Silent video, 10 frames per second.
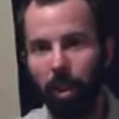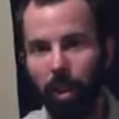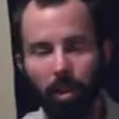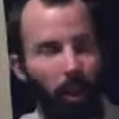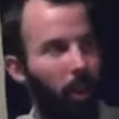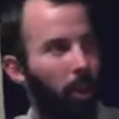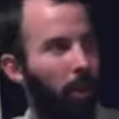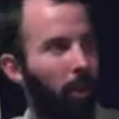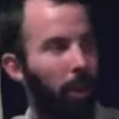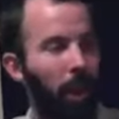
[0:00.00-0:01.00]
So
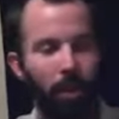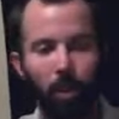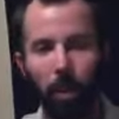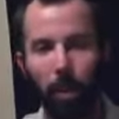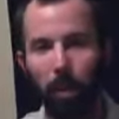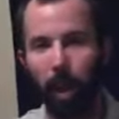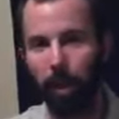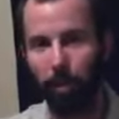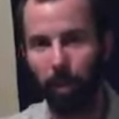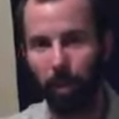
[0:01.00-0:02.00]
you don't have to worry about
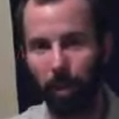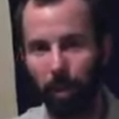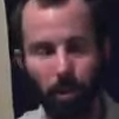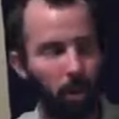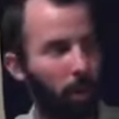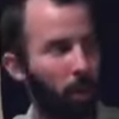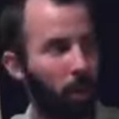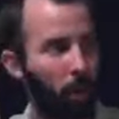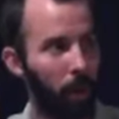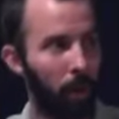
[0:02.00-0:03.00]
paying for 2
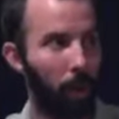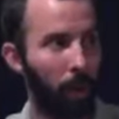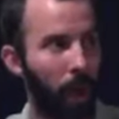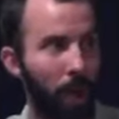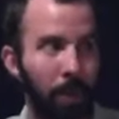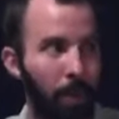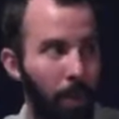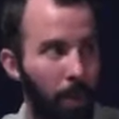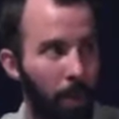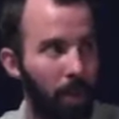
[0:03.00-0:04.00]
World of Warcraft
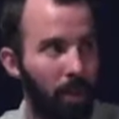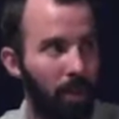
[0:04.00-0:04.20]
subscriptions.